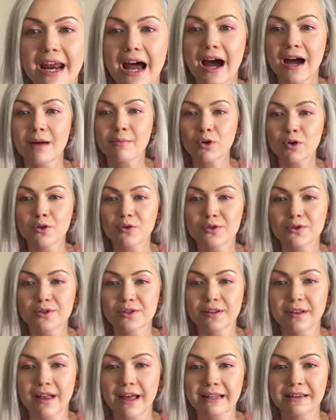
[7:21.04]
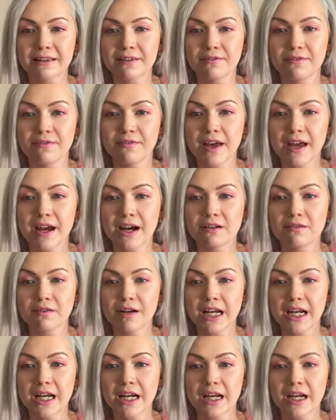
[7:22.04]
I'm going to select the
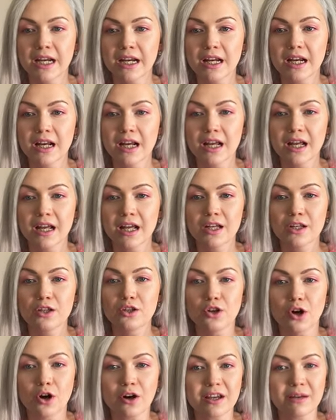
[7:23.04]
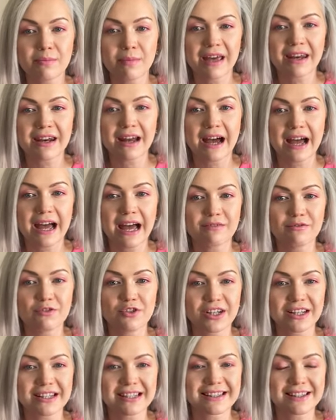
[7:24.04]
very document I have
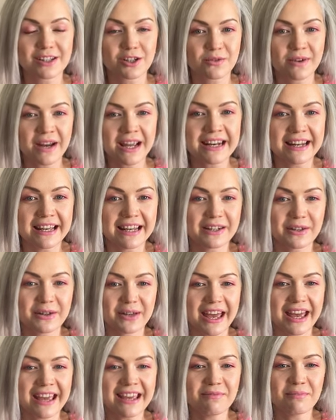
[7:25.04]
just created, okay?